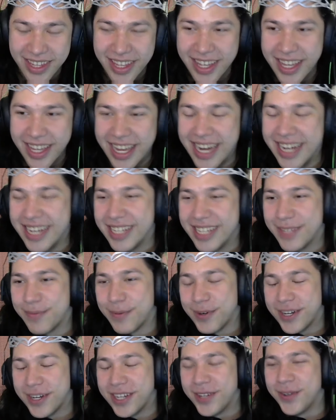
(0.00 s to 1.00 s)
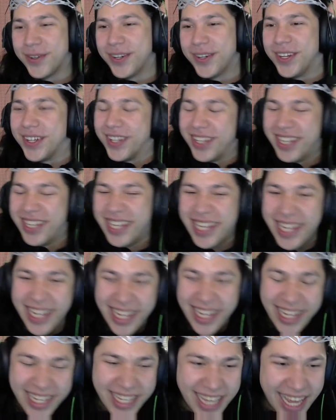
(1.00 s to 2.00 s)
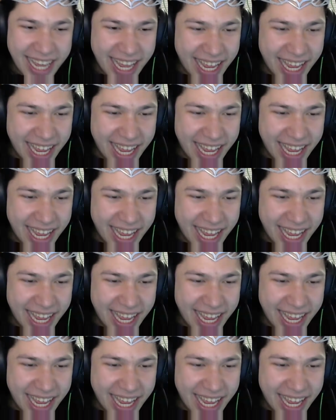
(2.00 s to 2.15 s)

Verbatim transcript: It mm-hmm. is pretty cool. Yeah.